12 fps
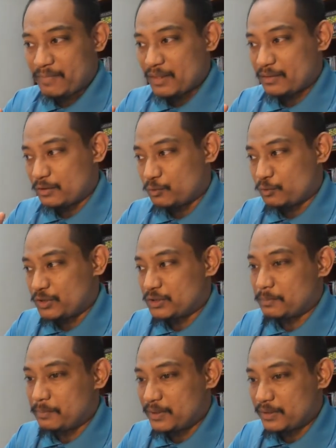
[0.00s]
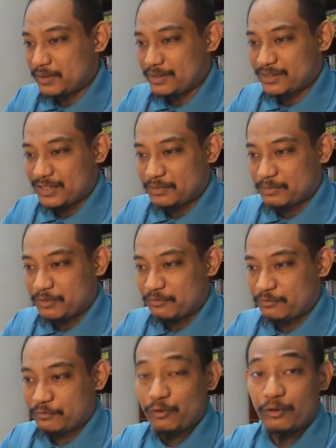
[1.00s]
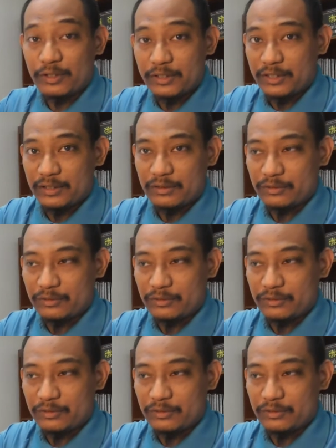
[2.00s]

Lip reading: the quiz being assessment for learning,